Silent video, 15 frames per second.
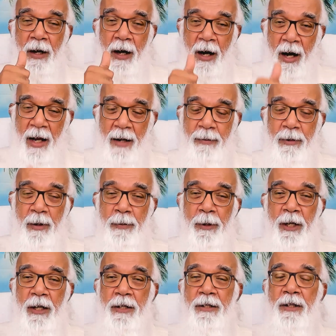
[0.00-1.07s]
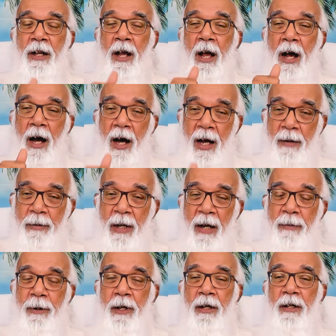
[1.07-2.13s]
I am the peace. I am
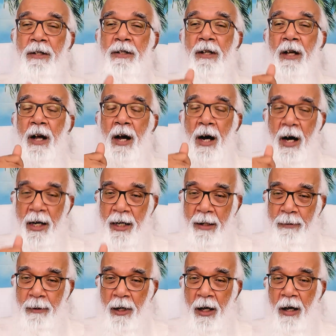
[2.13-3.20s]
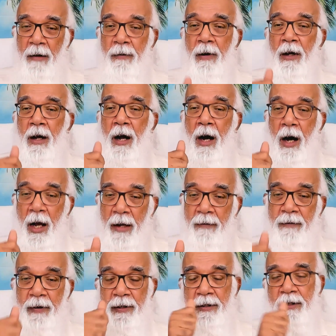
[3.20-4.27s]
happiness. I am love. I
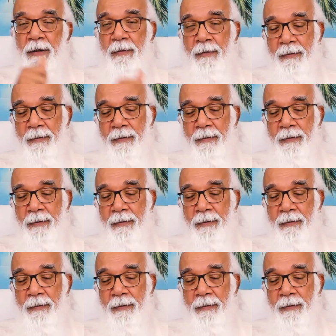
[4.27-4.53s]
am wisdom.